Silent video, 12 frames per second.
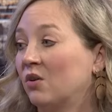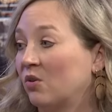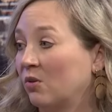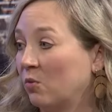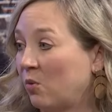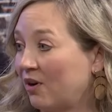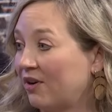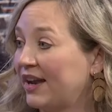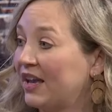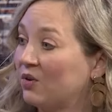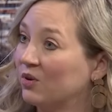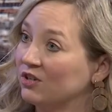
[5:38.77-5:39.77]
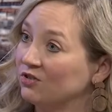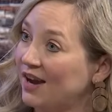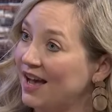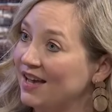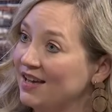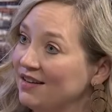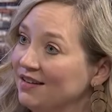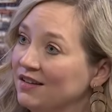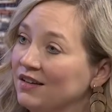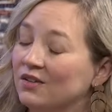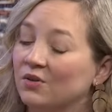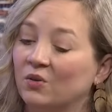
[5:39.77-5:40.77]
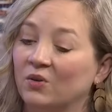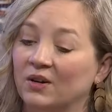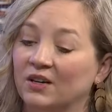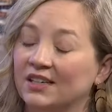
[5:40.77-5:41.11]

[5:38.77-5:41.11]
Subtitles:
or worry or dread or